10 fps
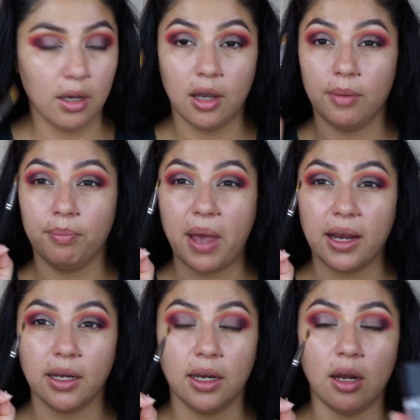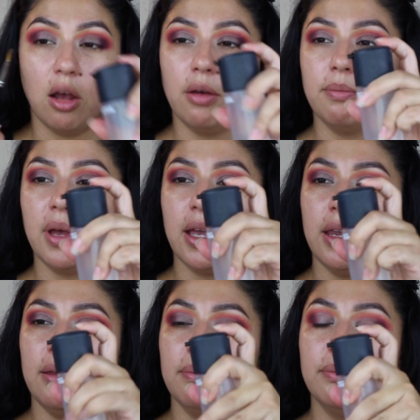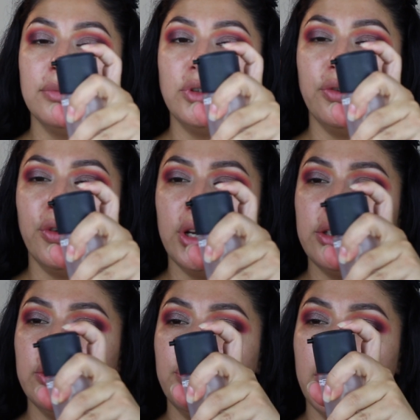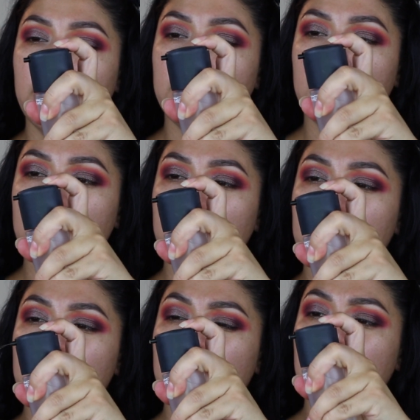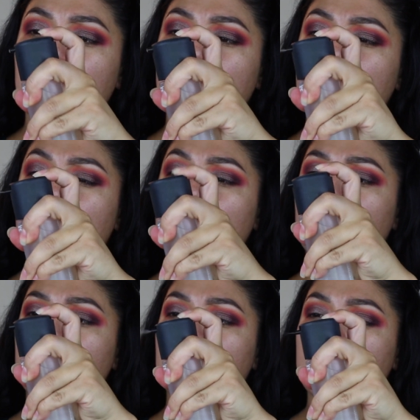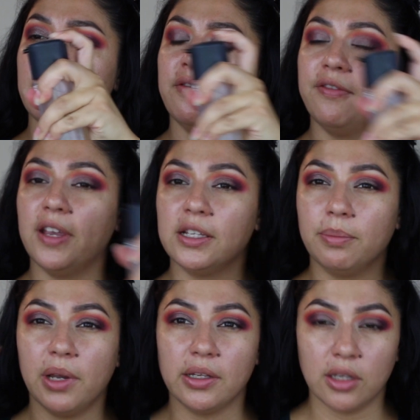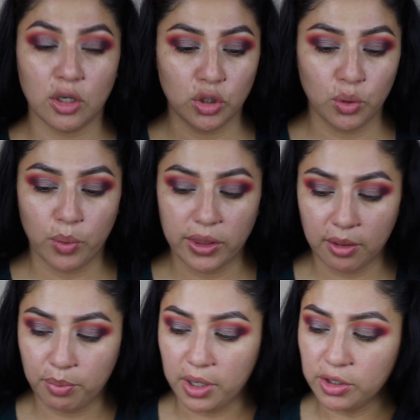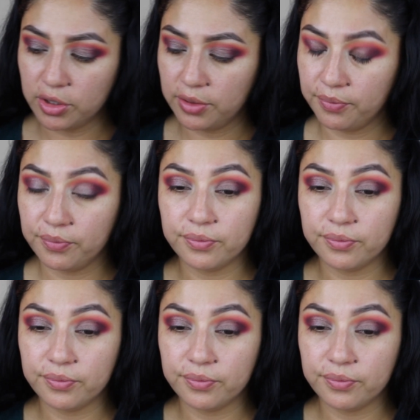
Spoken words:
I'm packing it on my 242 brush and just using some Fix Plus to wet the brush.